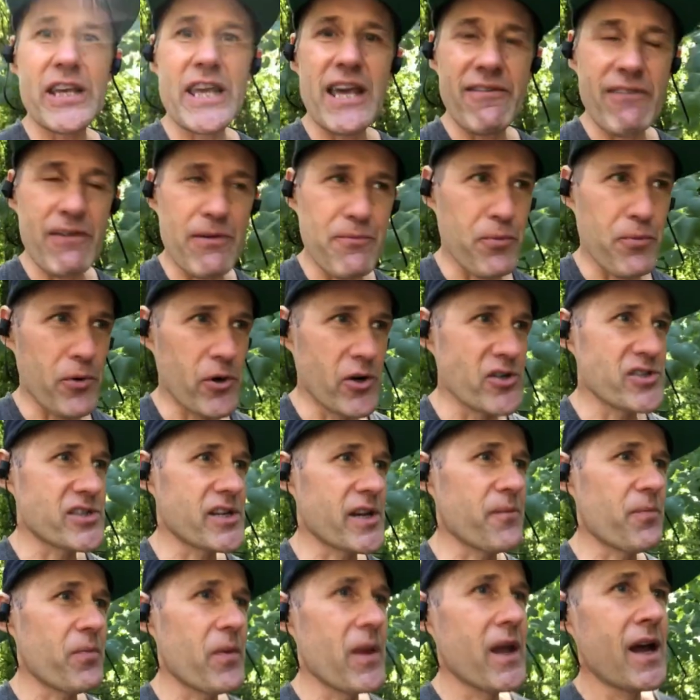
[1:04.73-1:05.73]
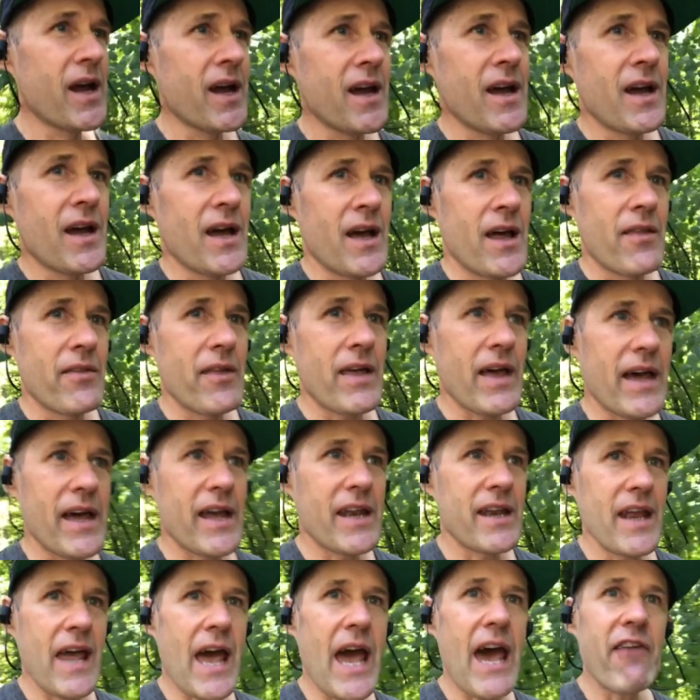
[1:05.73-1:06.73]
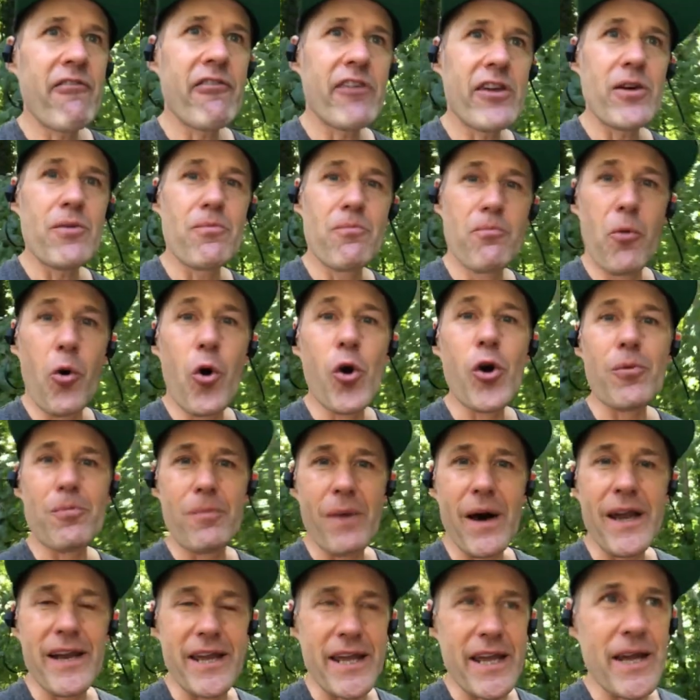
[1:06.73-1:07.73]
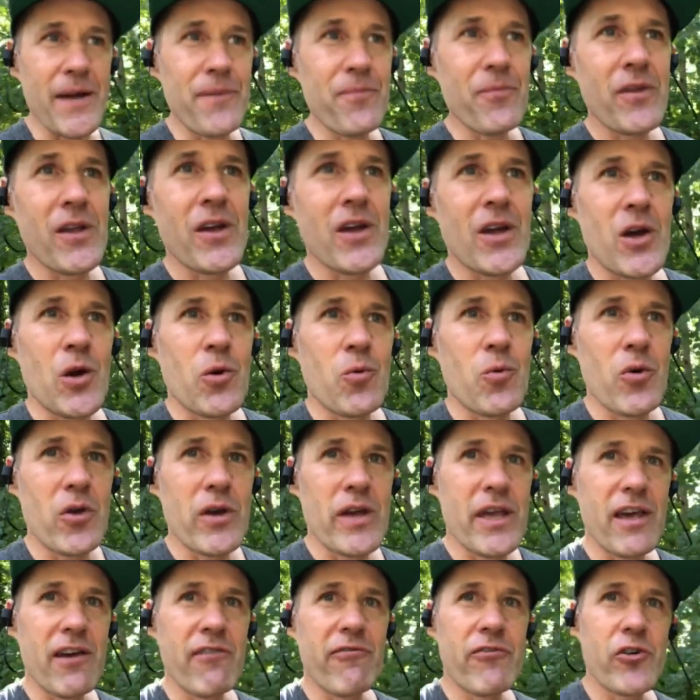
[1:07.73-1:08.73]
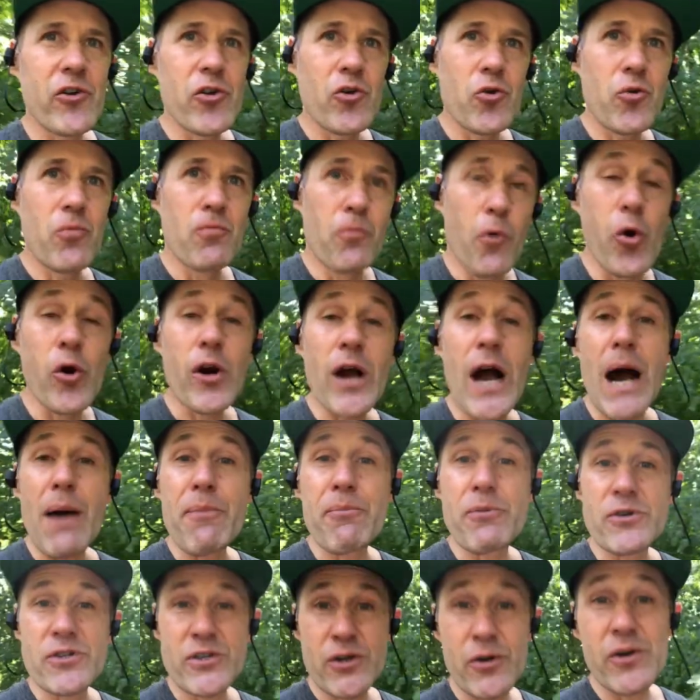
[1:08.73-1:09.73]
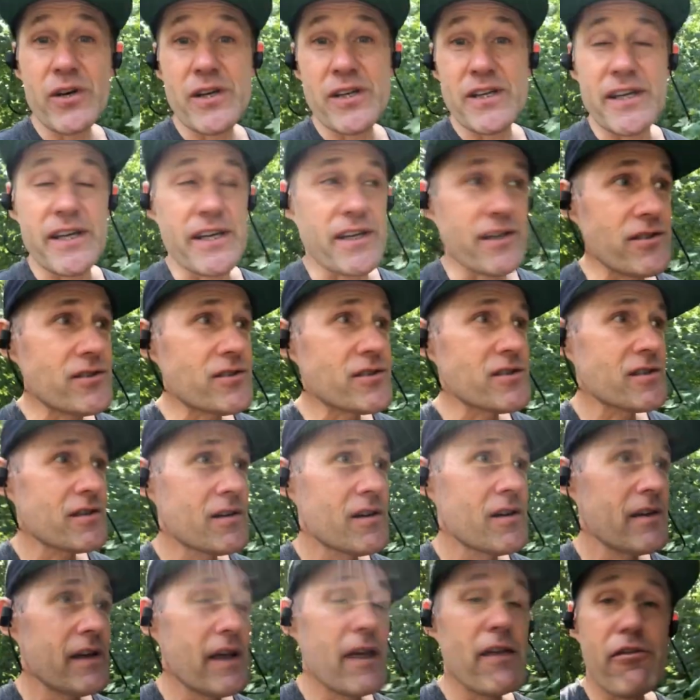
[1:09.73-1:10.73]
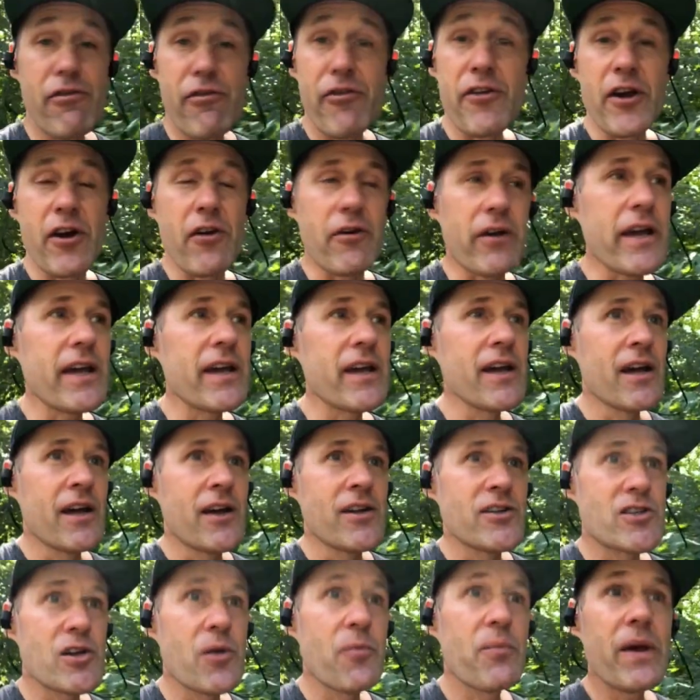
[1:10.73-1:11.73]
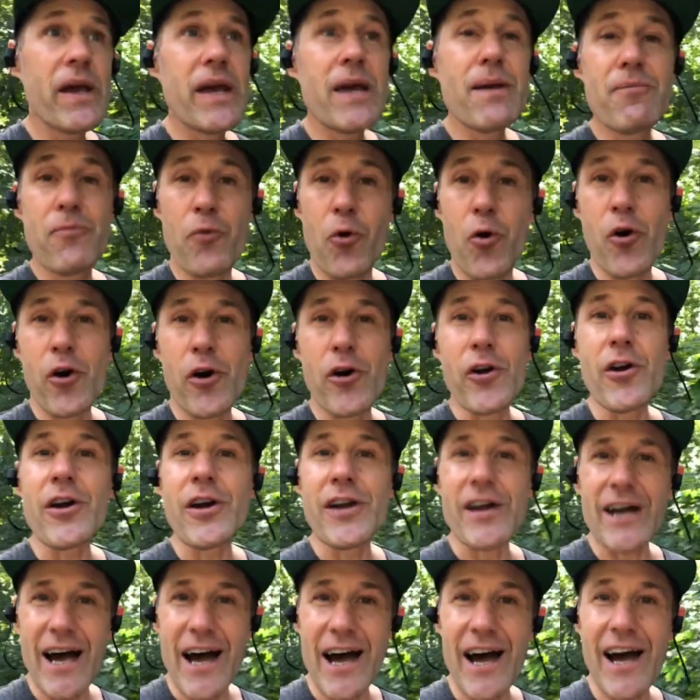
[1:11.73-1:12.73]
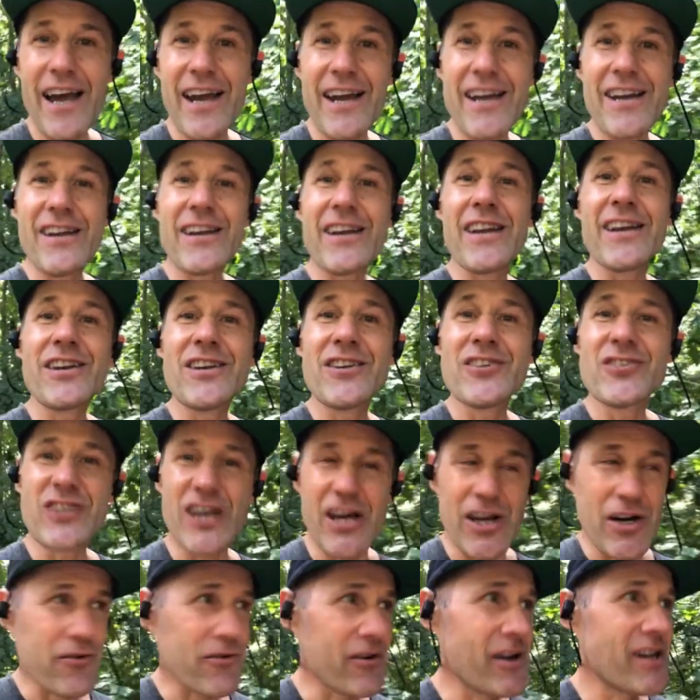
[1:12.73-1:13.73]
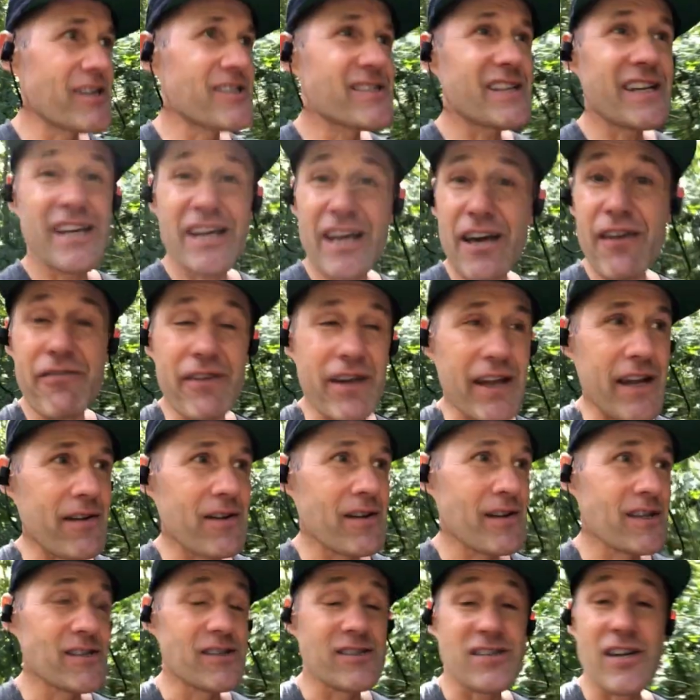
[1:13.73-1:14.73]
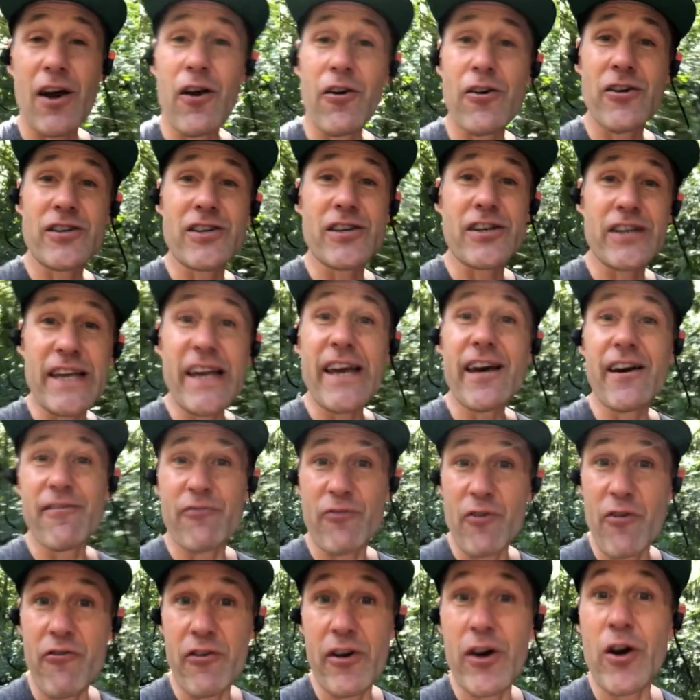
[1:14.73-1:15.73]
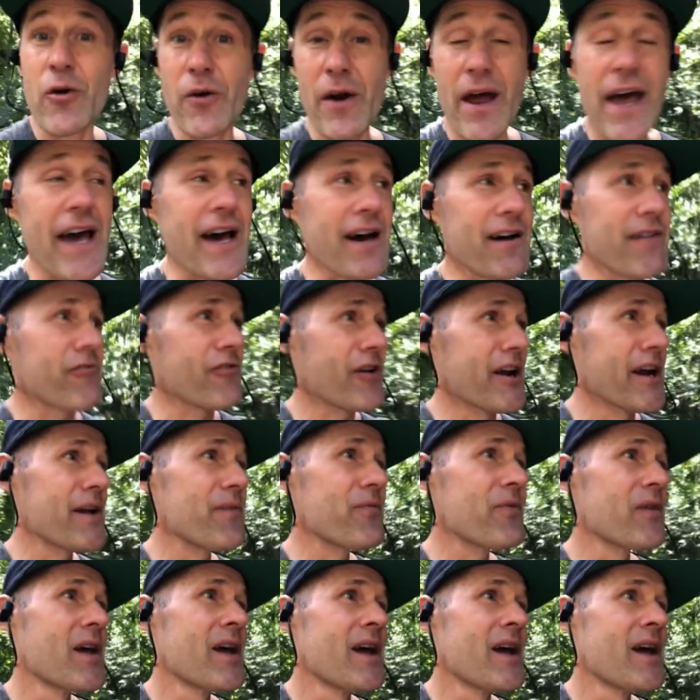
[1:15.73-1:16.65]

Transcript: giving person, then having more money will give you more opportunities, in theory, to be more kind and generous and giving, because it's hard to give if you don't have, right?